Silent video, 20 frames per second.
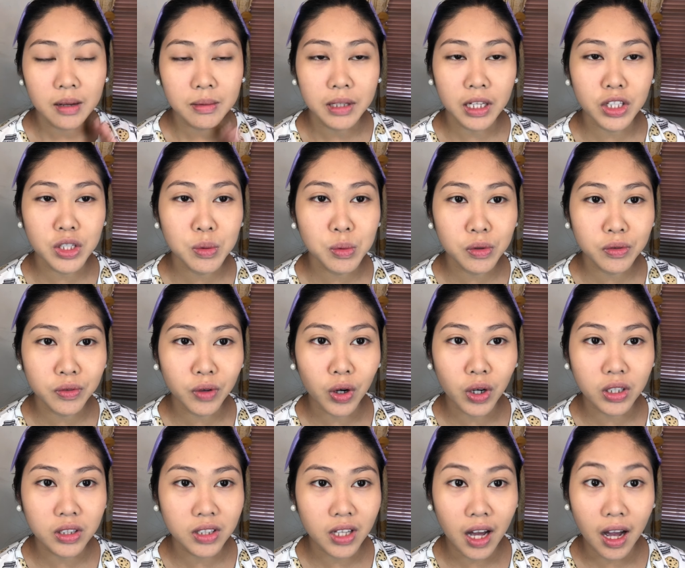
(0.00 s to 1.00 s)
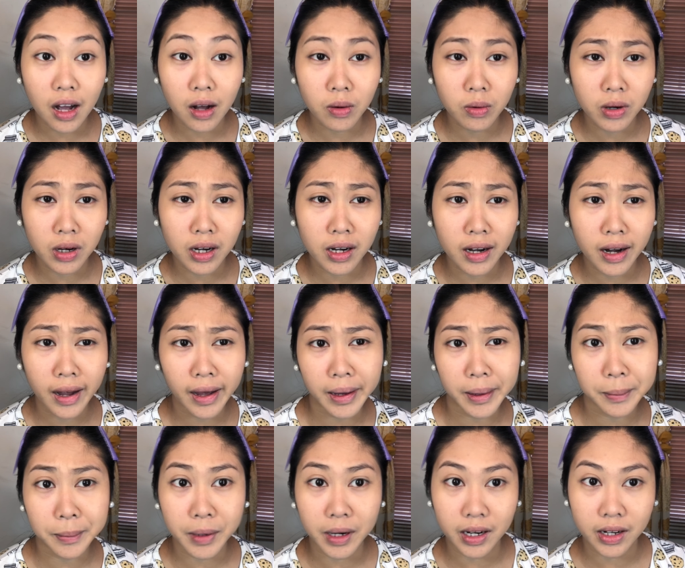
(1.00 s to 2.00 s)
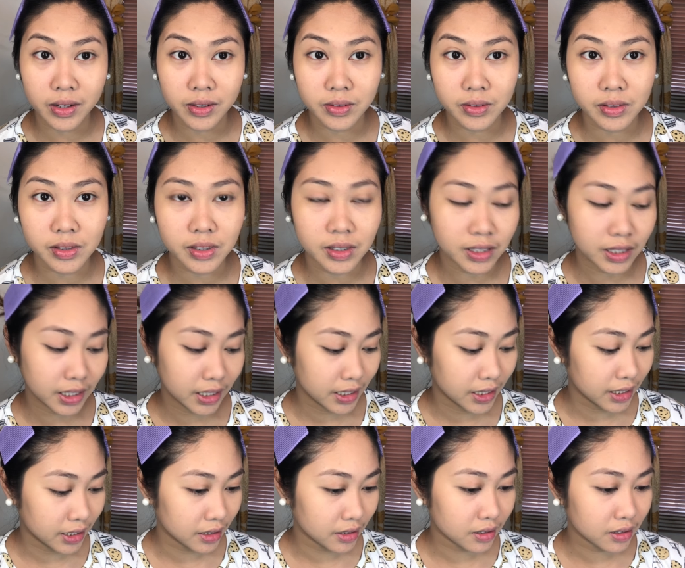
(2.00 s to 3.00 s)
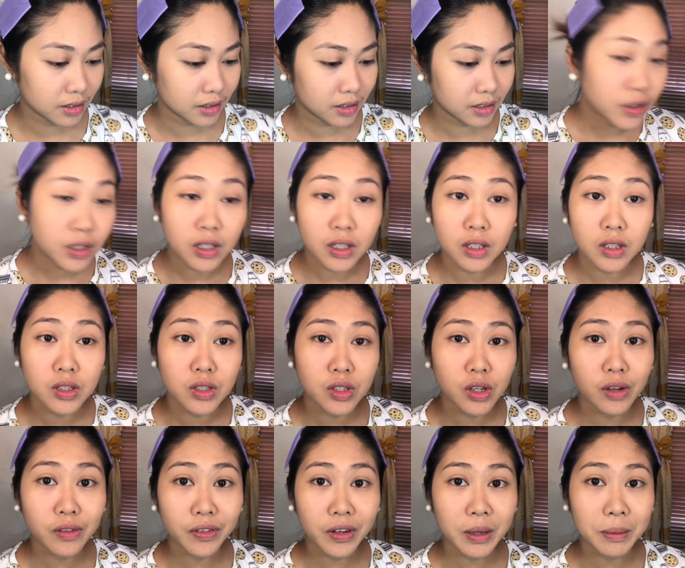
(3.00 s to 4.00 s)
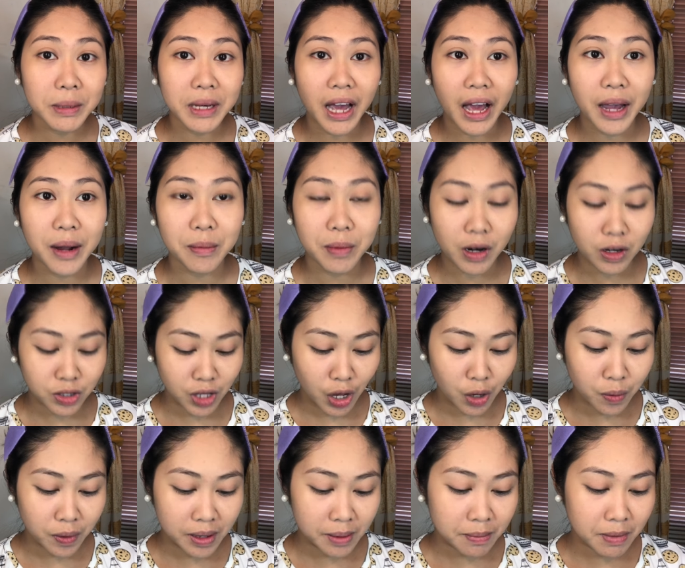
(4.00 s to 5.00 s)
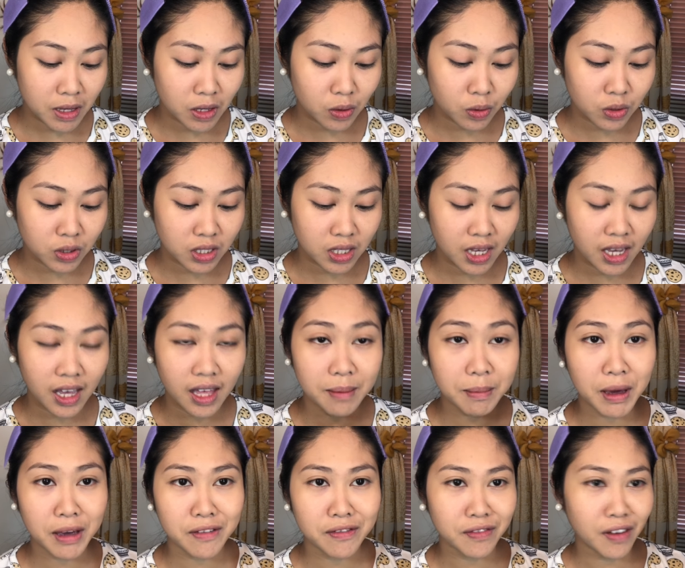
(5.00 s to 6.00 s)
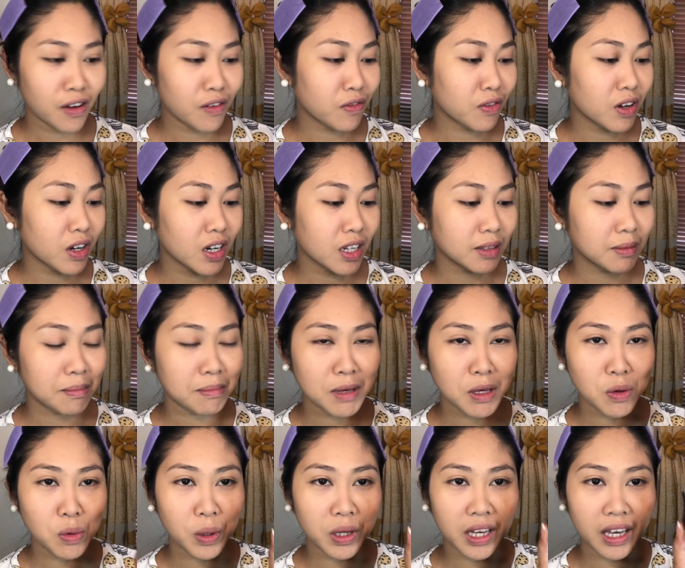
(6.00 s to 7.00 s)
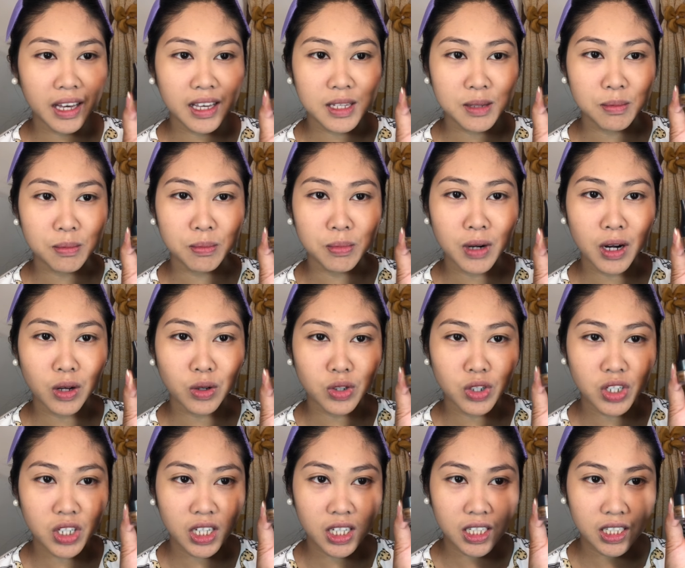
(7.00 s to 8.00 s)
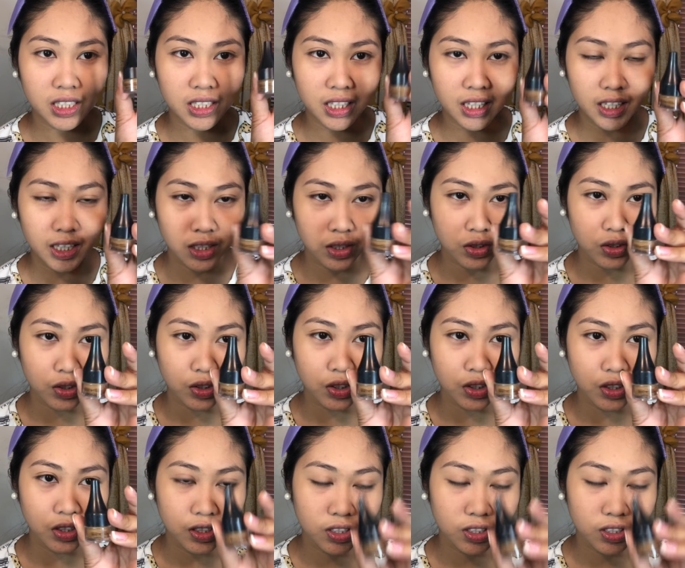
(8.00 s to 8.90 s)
let's move on to our eyebrows. And so for my eyebrows, I will be using my favorite BYS brow gel na ito.